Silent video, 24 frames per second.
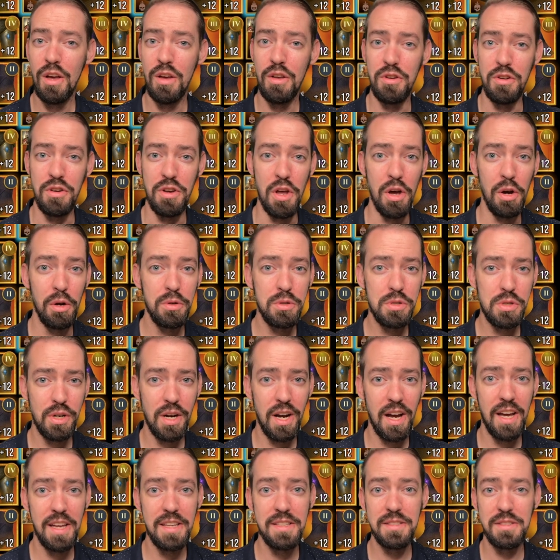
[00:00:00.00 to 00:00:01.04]
No
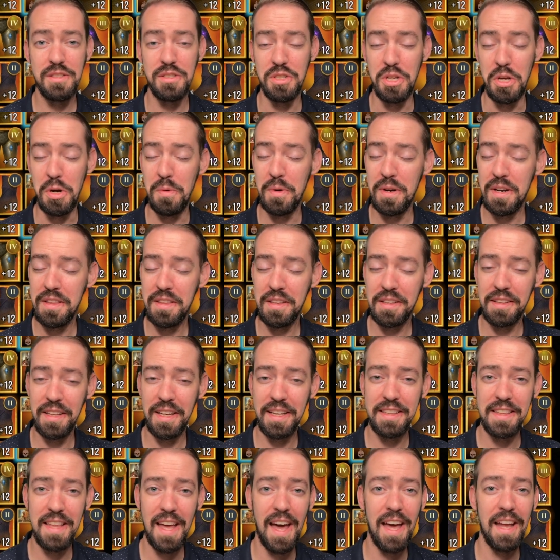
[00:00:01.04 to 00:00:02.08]
tries, no anything
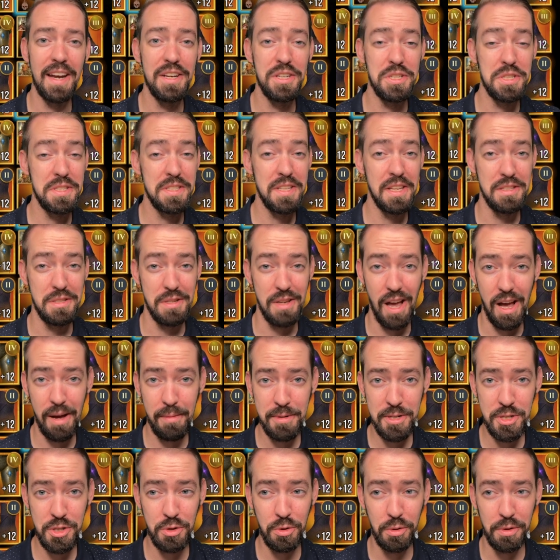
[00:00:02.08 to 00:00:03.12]
like that, it just tells you how
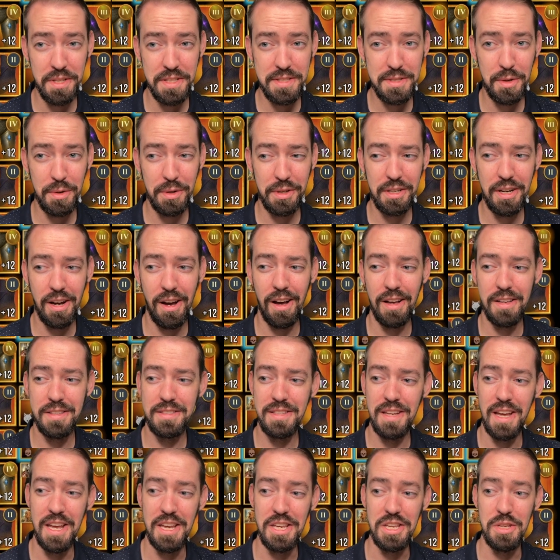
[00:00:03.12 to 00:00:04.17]
much gold it's going to cost,
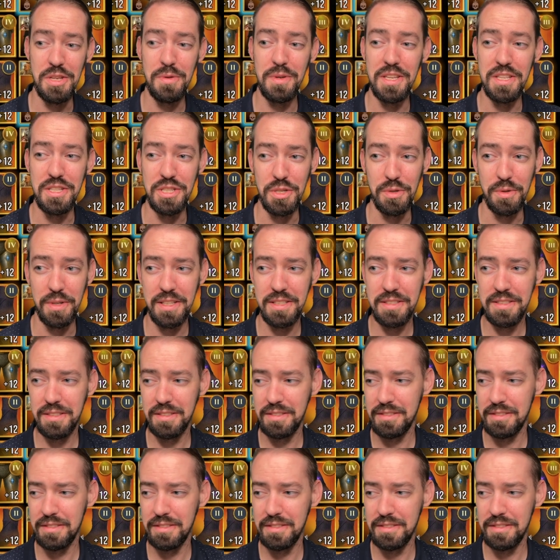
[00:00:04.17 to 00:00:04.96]
and you can do it.